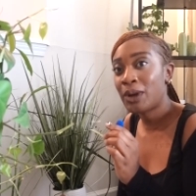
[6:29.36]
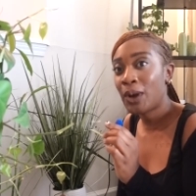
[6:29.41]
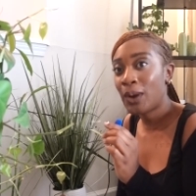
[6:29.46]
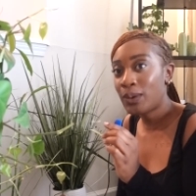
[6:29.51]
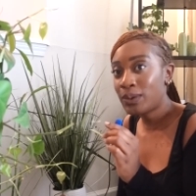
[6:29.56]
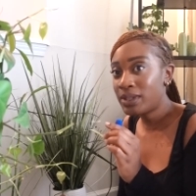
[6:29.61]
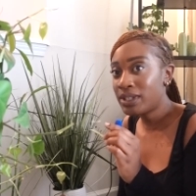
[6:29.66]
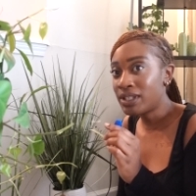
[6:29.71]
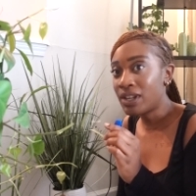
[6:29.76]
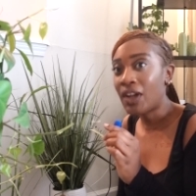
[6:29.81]

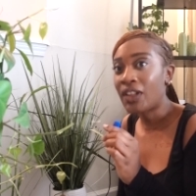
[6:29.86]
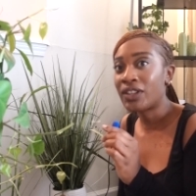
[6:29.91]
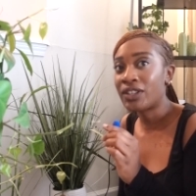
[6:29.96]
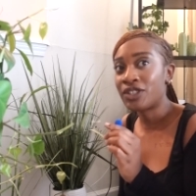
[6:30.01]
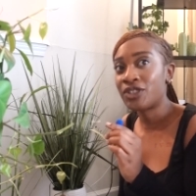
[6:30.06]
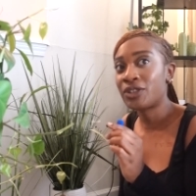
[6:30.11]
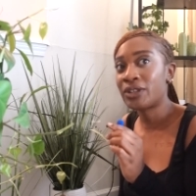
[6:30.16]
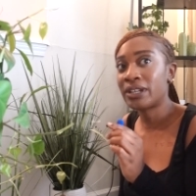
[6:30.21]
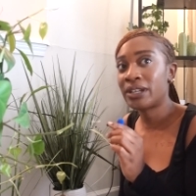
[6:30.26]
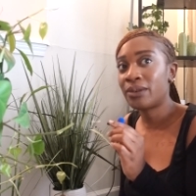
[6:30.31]
go to Dollar
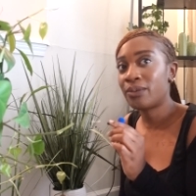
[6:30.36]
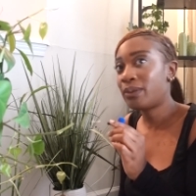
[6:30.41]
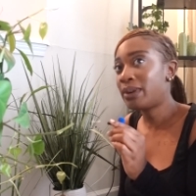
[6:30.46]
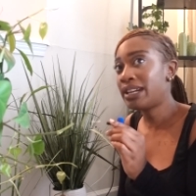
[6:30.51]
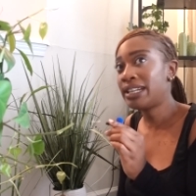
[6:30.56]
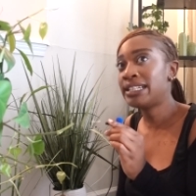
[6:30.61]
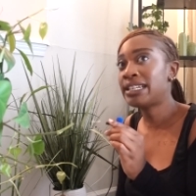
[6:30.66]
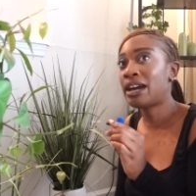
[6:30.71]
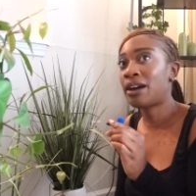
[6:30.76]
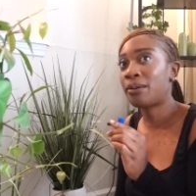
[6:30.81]
Tree. When
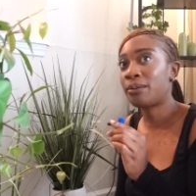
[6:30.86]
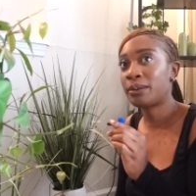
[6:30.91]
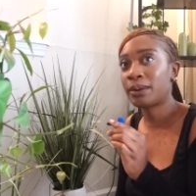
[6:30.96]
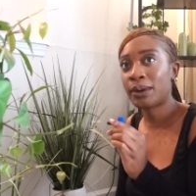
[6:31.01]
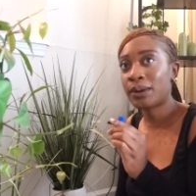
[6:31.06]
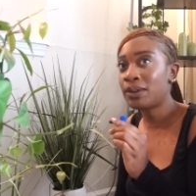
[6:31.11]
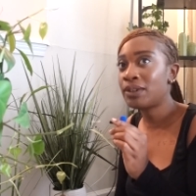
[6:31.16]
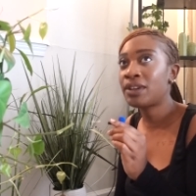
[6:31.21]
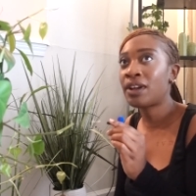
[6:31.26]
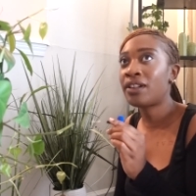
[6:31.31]
in doubt,
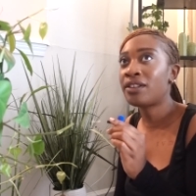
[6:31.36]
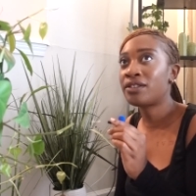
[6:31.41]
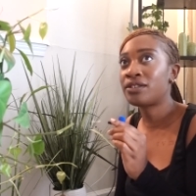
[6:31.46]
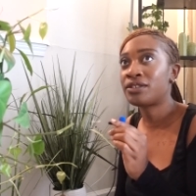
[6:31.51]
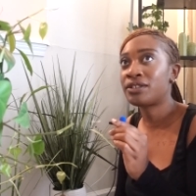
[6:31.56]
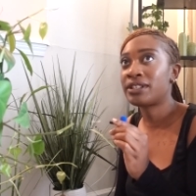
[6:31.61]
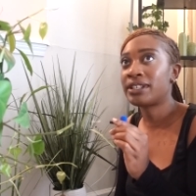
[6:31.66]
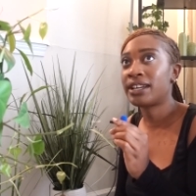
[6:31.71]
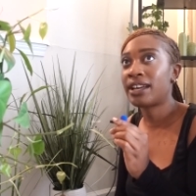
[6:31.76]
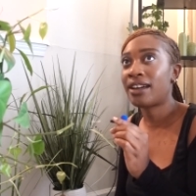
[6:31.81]
go to Dollar Tree.